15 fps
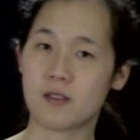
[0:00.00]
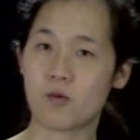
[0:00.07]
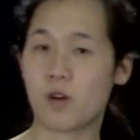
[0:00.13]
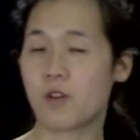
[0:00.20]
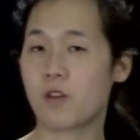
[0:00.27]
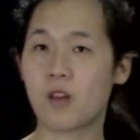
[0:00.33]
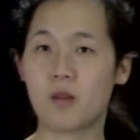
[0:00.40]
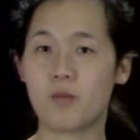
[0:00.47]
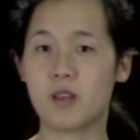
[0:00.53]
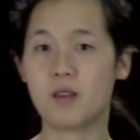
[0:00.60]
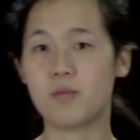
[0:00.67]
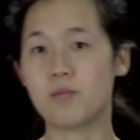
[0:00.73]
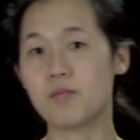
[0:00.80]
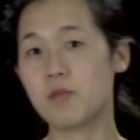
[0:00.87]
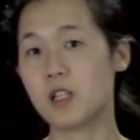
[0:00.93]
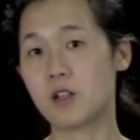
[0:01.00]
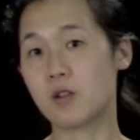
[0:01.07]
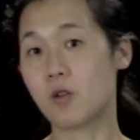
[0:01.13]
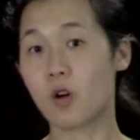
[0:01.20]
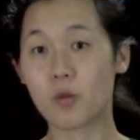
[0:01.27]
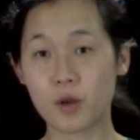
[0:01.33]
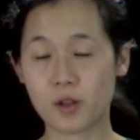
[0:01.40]
whether they be you know
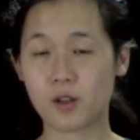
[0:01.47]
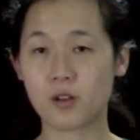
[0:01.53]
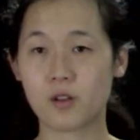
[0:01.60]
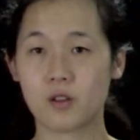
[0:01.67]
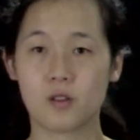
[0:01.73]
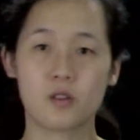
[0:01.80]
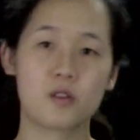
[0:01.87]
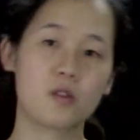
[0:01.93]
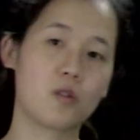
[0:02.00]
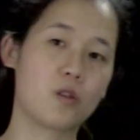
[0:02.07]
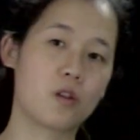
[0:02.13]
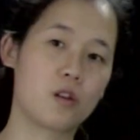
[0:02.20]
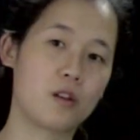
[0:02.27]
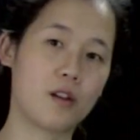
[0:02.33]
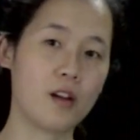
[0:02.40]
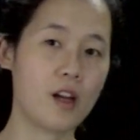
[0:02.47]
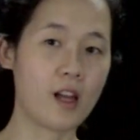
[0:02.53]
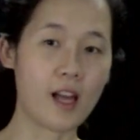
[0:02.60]
orbitals or